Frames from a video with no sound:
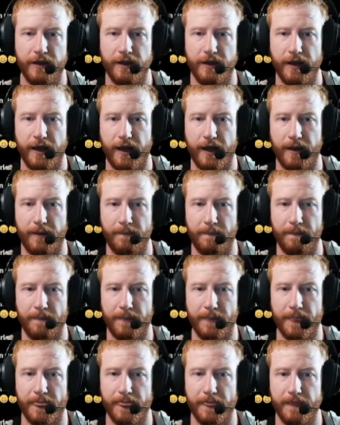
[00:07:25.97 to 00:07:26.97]
they're
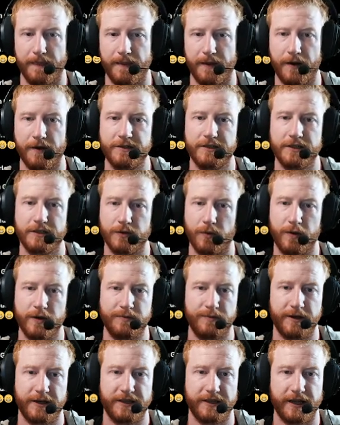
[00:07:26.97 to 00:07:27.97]
not just always
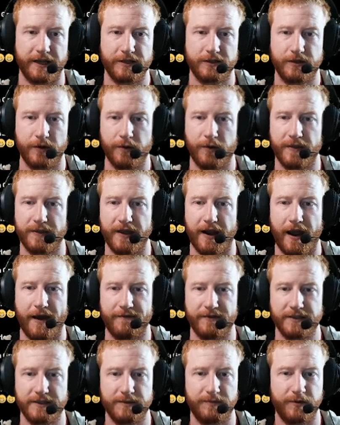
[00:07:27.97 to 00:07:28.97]
predicting the next token, they're
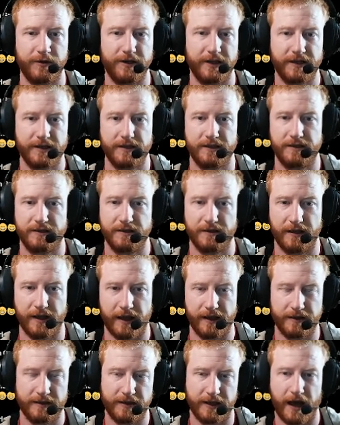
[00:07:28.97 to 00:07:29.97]
having to predict
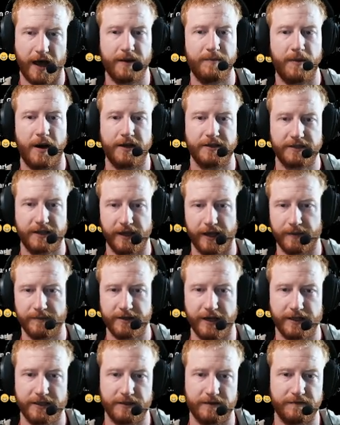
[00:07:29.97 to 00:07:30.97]
the unmasking
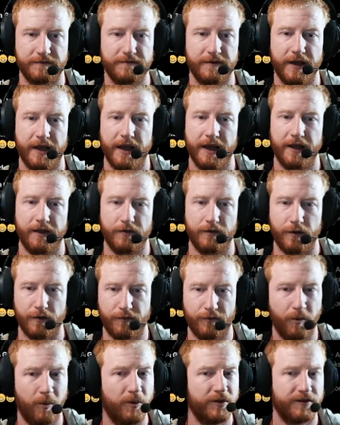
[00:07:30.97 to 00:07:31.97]
objective,
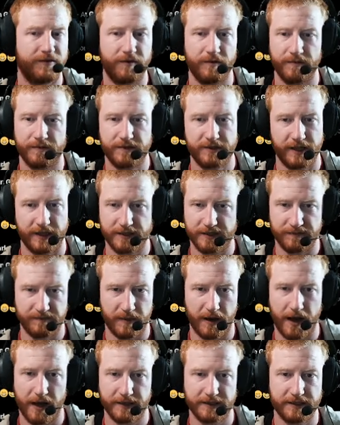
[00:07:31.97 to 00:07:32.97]
for all different sets of
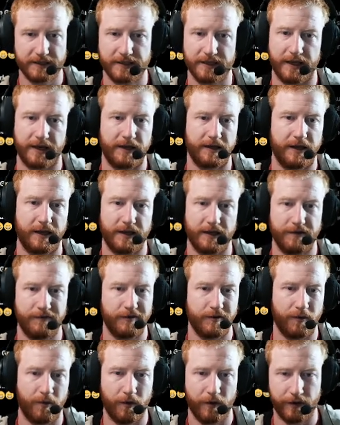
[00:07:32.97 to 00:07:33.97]
masks and in
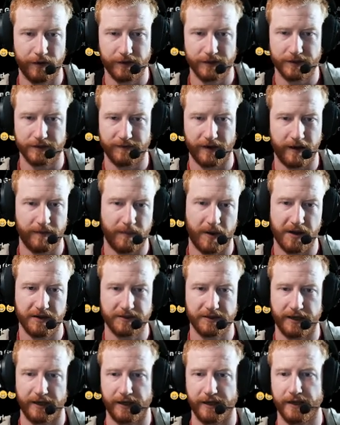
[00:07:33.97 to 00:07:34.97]
different orders of
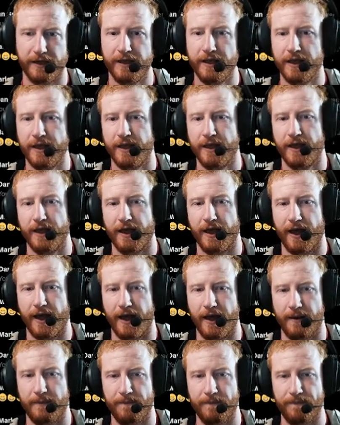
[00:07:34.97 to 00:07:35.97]
unmasking.
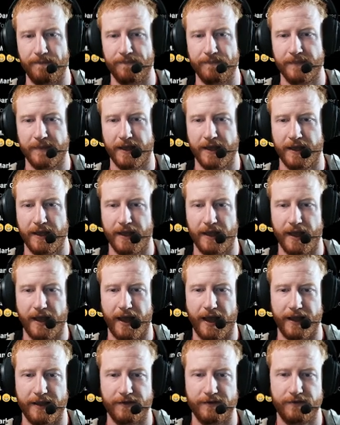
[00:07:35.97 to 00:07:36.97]

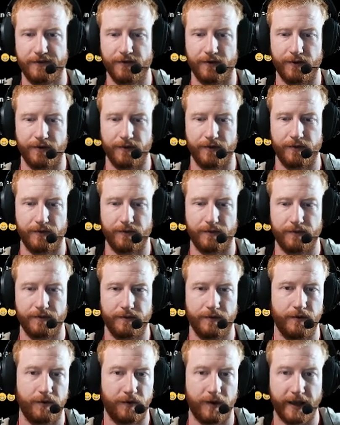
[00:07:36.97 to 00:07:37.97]
And so,
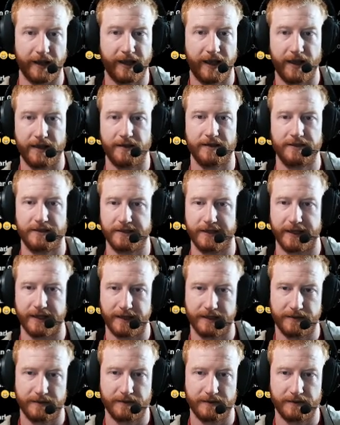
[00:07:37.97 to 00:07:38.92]
like, hey, this is like